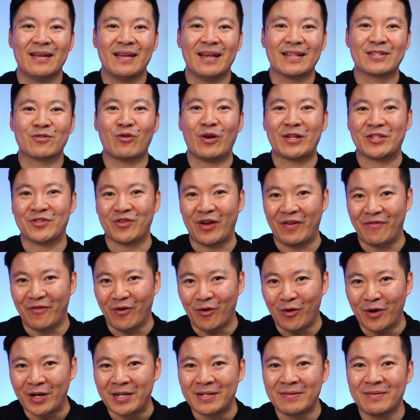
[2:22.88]
It's quite
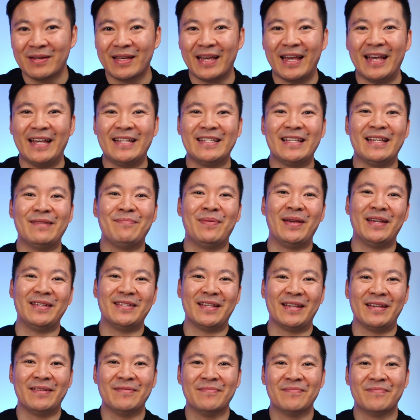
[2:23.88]
straightforward, easy
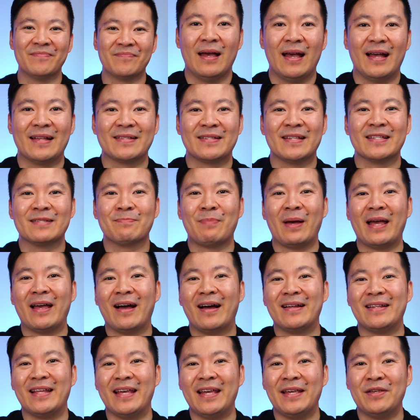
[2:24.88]
peasy. And since
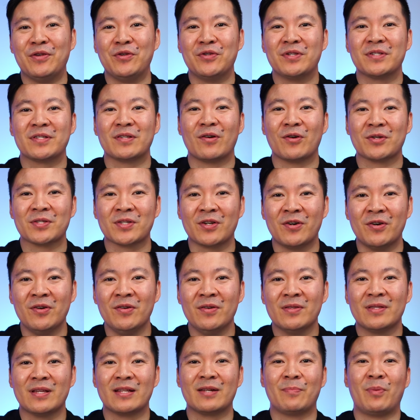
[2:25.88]
PayID uses
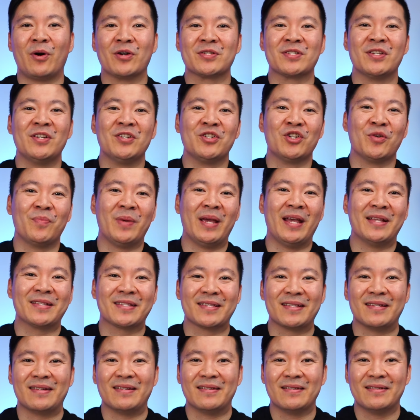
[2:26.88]
OSCO, the deposit should be
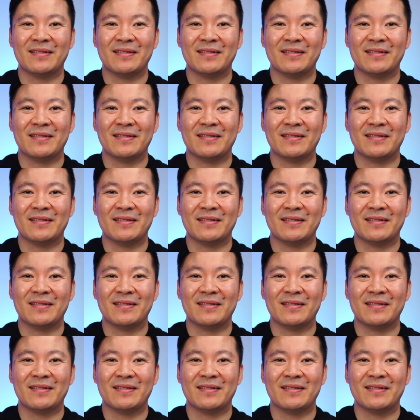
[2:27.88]
instant.